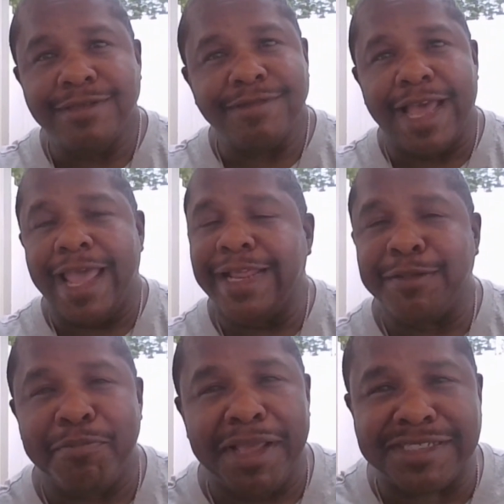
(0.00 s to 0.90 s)
I had the
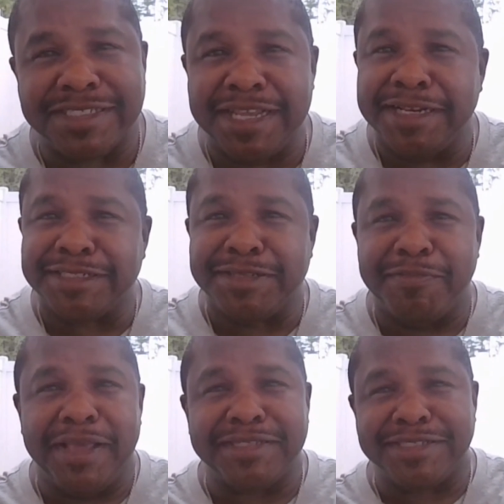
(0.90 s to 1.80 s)
best tents, the
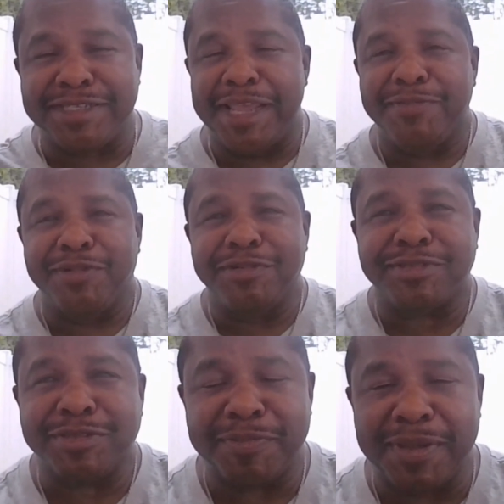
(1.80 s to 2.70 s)
best
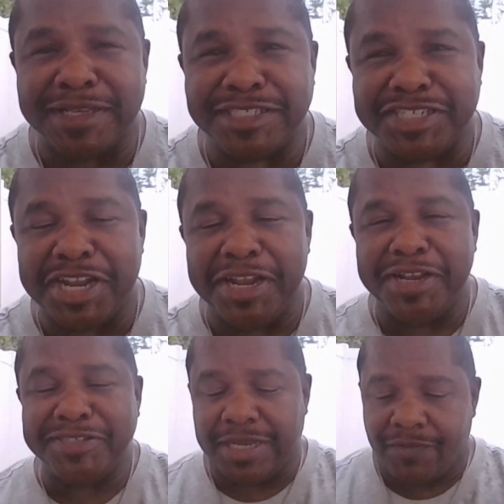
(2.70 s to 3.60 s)
tables, the best
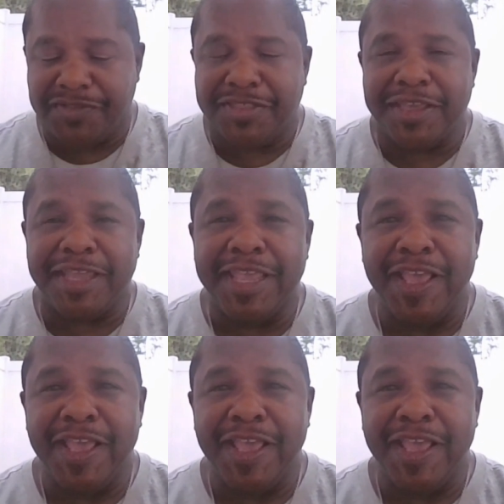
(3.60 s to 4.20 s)
chairs, everything.